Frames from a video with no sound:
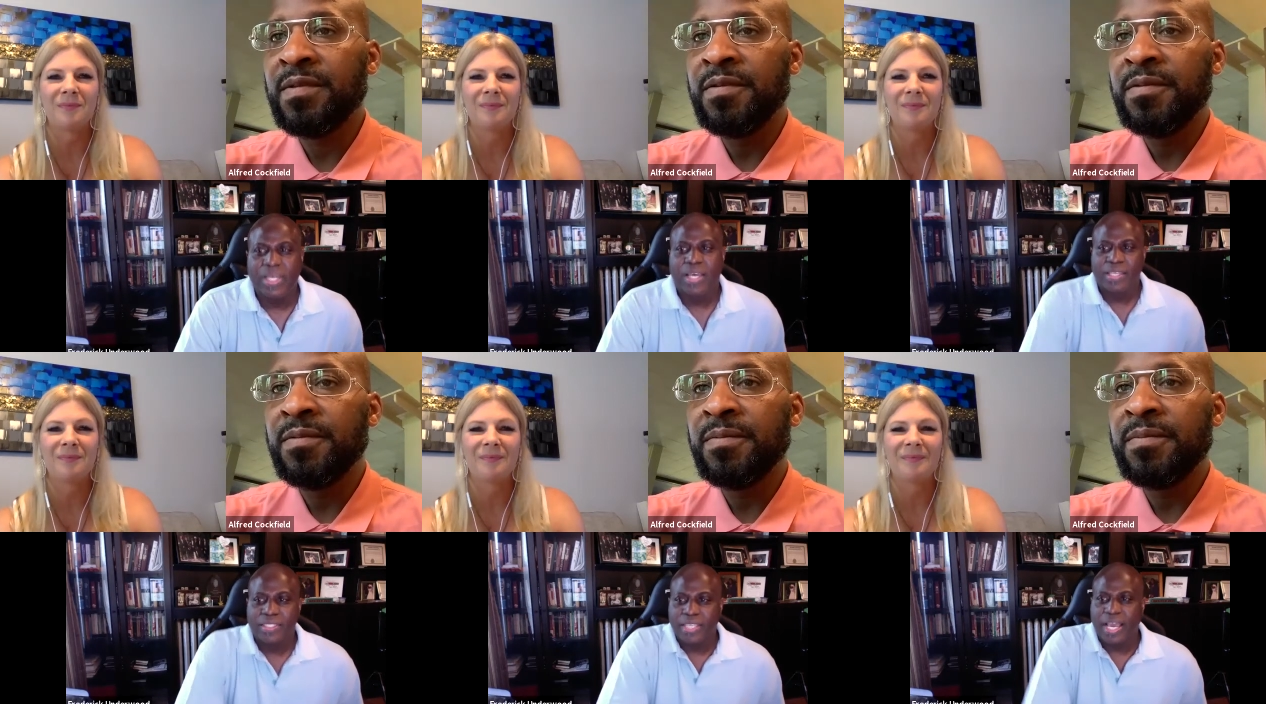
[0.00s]

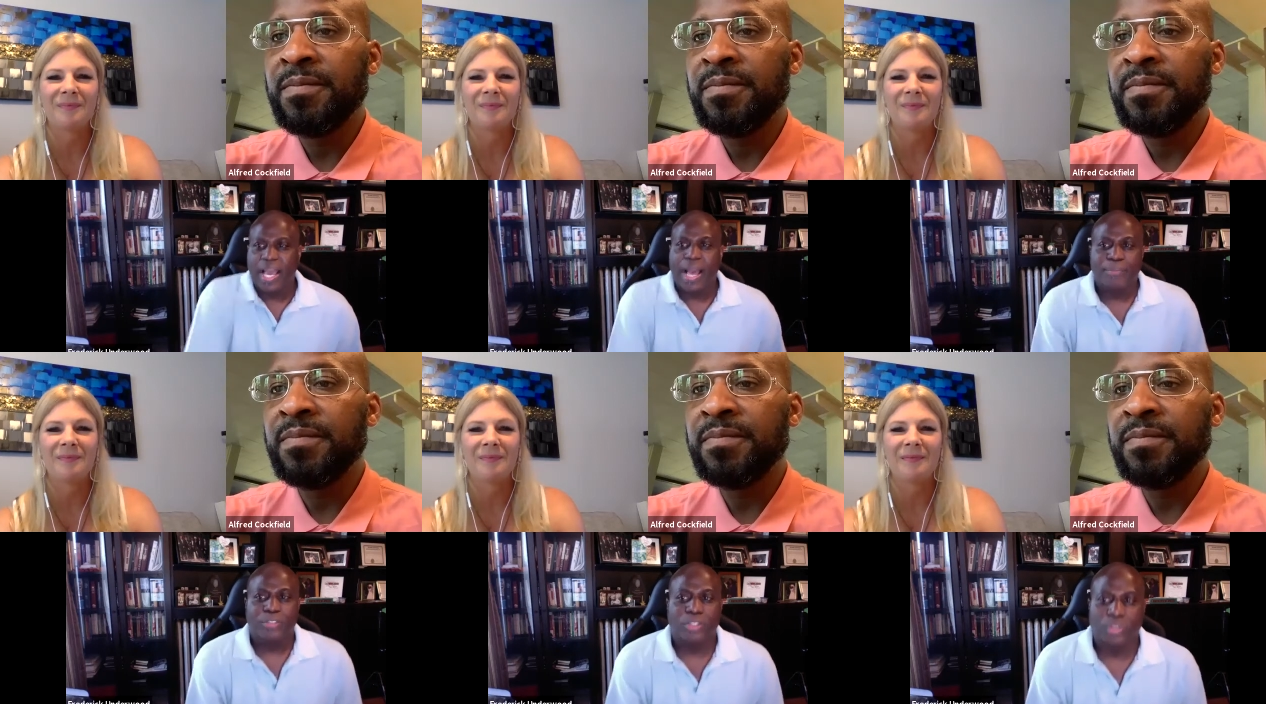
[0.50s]
Speaker 1: yeah
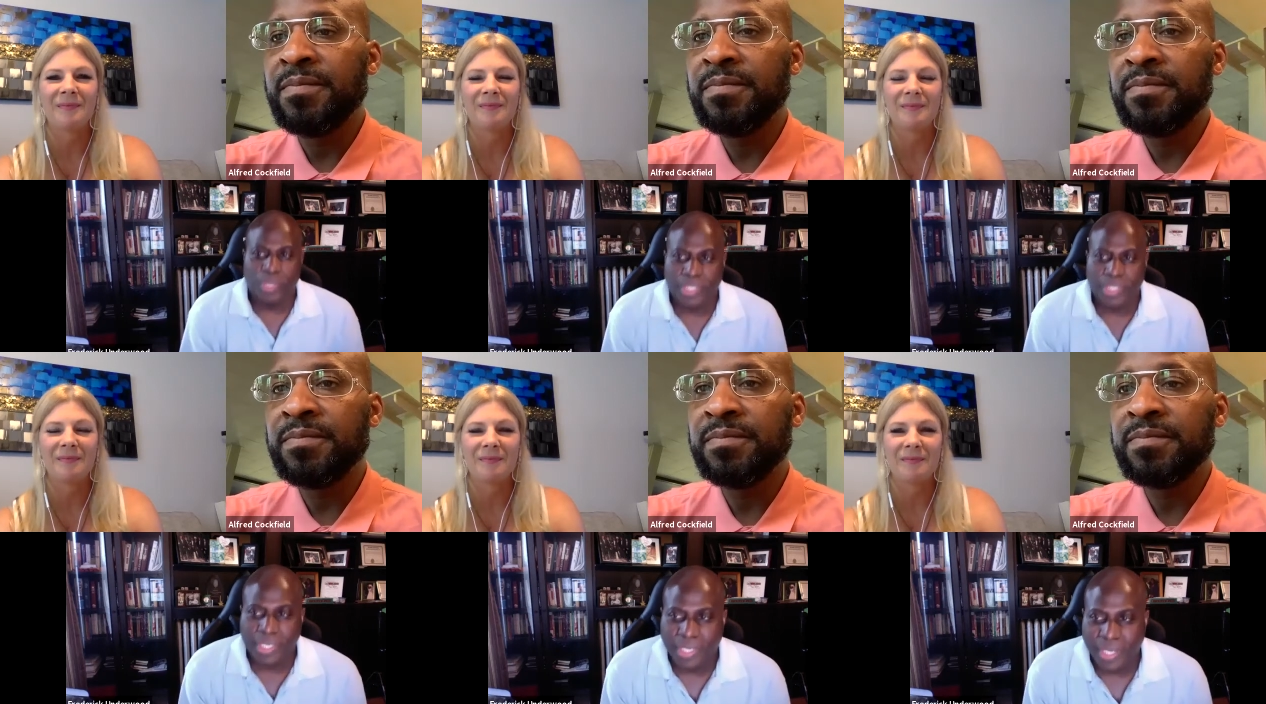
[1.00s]
absolutely
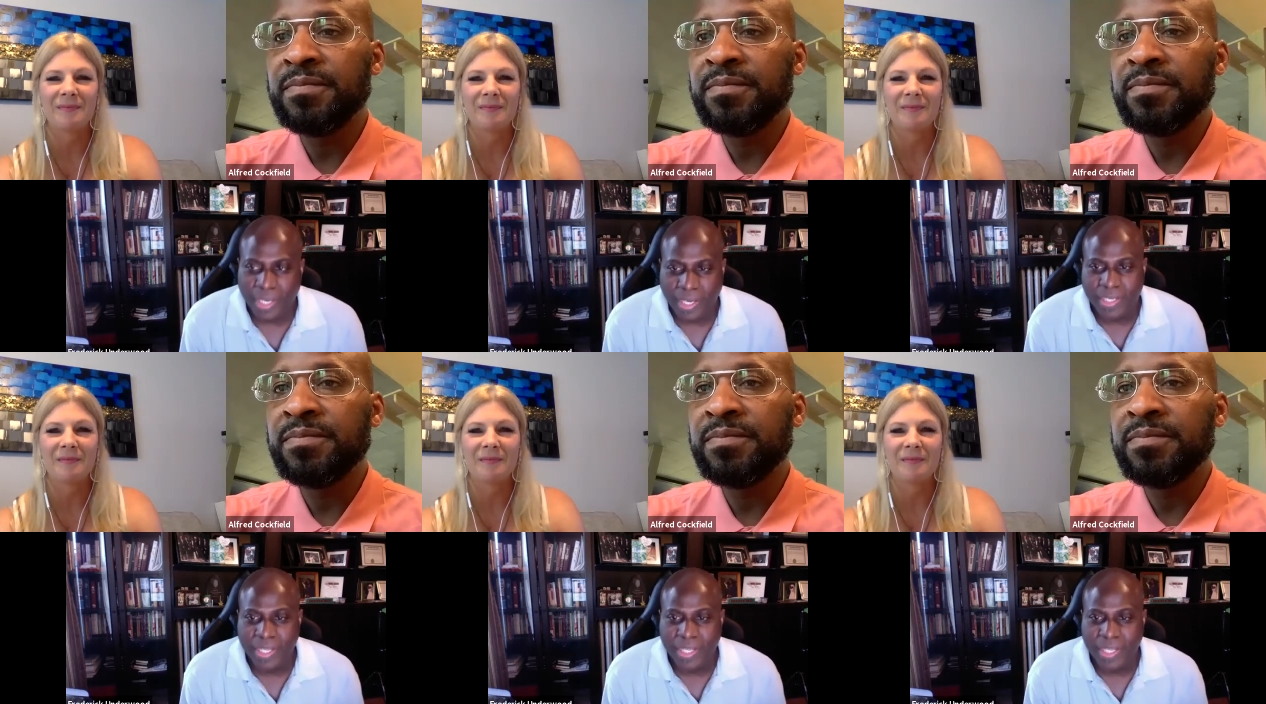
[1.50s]
and uh,